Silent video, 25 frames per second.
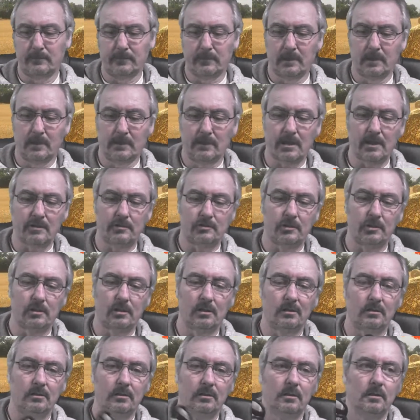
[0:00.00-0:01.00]
That's your
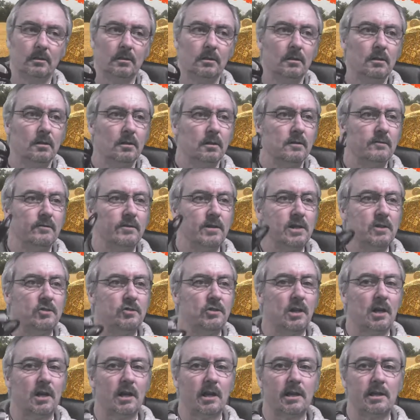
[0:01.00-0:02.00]

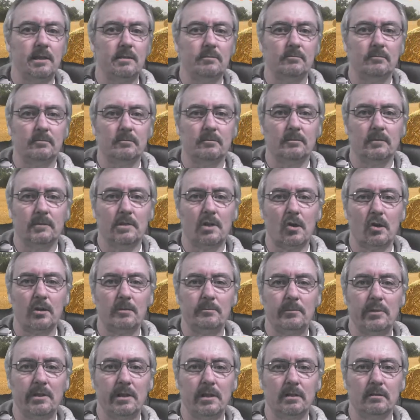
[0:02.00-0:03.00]
VGA
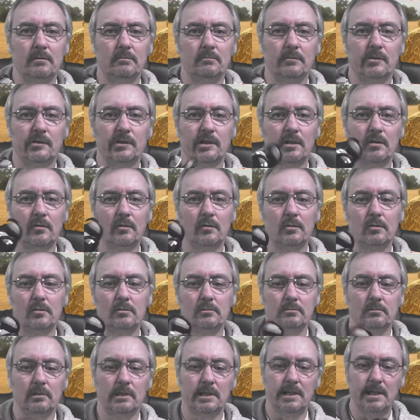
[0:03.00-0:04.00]
9-pin serial
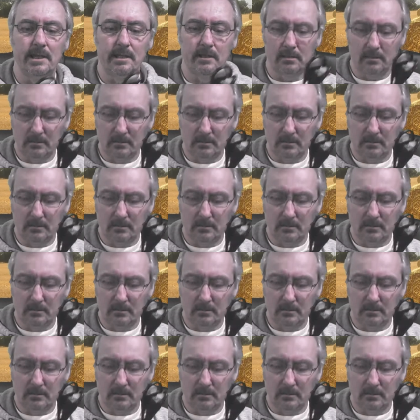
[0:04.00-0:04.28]
lead.